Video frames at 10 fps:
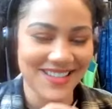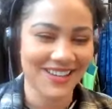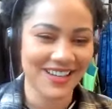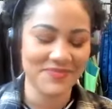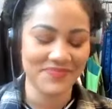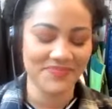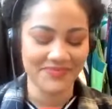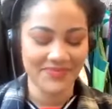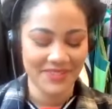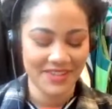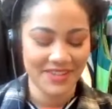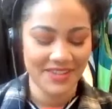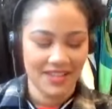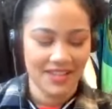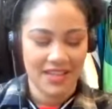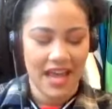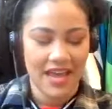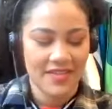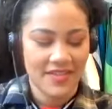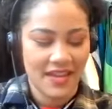start.
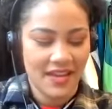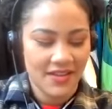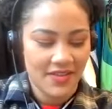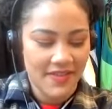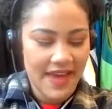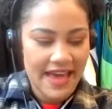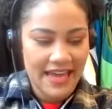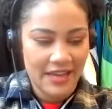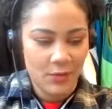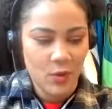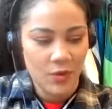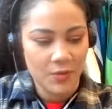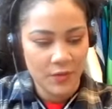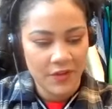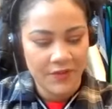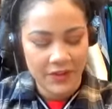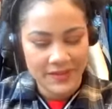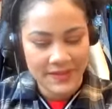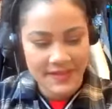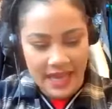I think that, well, the
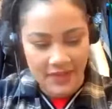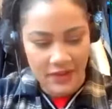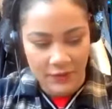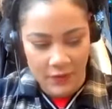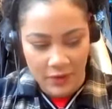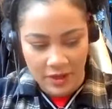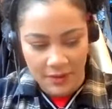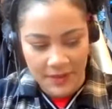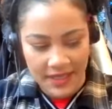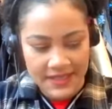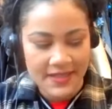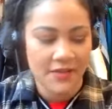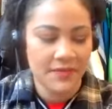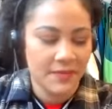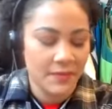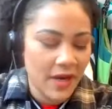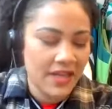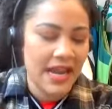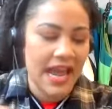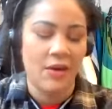first thing I look for, because
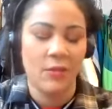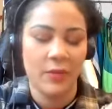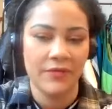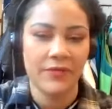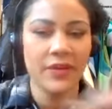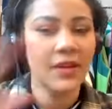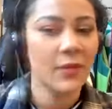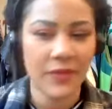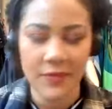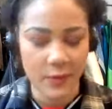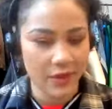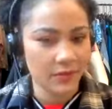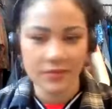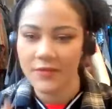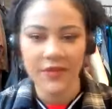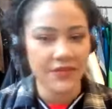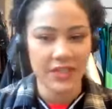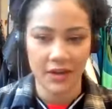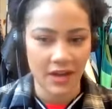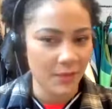right now we're a
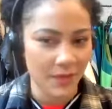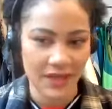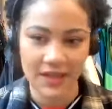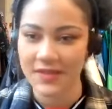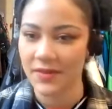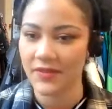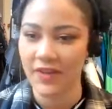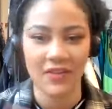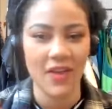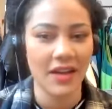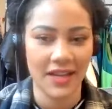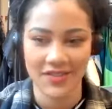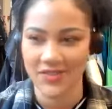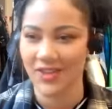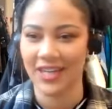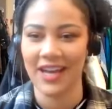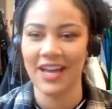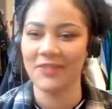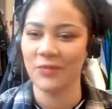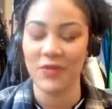50-year company, so we've got a long history
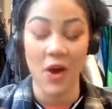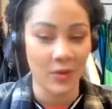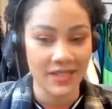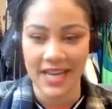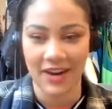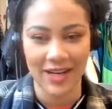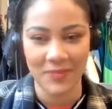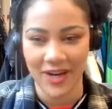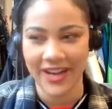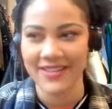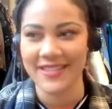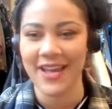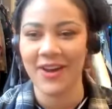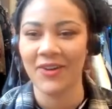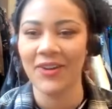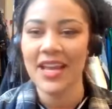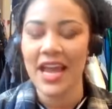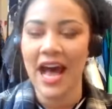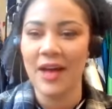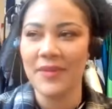and we've always carried brands. So
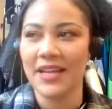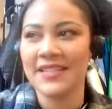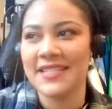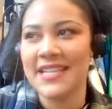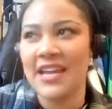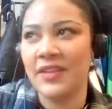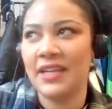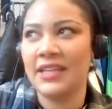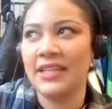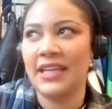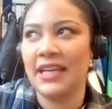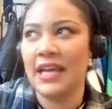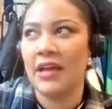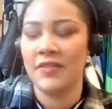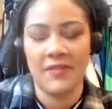it's definitely